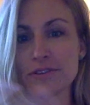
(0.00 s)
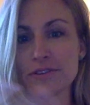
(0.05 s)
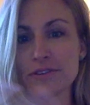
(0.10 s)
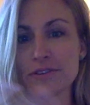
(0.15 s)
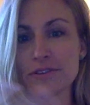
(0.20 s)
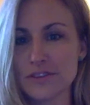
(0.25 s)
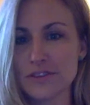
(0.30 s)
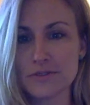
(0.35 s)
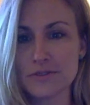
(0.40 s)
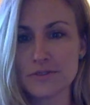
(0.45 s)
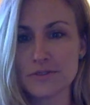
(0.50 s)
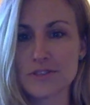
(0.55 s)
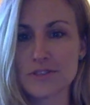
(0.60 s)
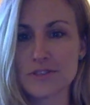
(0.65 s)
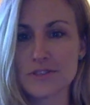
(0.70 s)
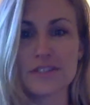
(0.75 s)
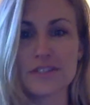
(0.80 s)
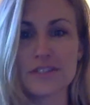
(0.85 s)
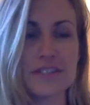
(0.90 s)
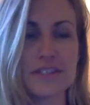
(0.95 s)
they used
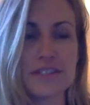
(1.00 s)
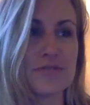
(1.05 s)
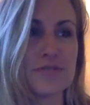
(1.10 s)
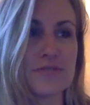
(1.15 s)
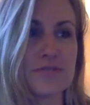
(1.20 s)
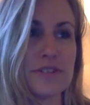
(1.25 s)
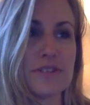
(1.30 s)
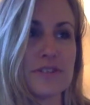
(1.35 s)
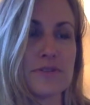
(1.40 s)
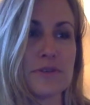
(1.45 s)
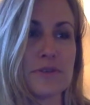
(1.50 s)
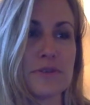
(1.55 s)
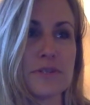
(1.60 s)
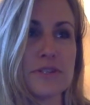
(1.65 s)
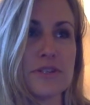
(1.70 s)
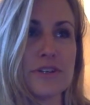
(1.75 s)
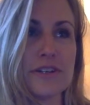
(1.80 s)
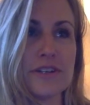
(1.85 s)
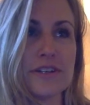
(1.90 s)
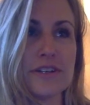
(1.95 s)
the discs for a different
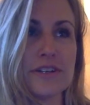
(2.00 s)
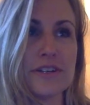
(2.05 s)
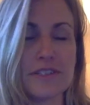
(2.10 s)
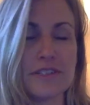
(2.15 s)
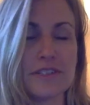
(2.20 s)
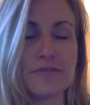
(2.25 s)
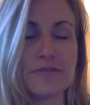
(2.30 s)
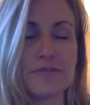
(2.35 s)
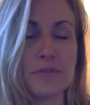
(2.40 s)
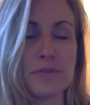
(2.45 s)
material, different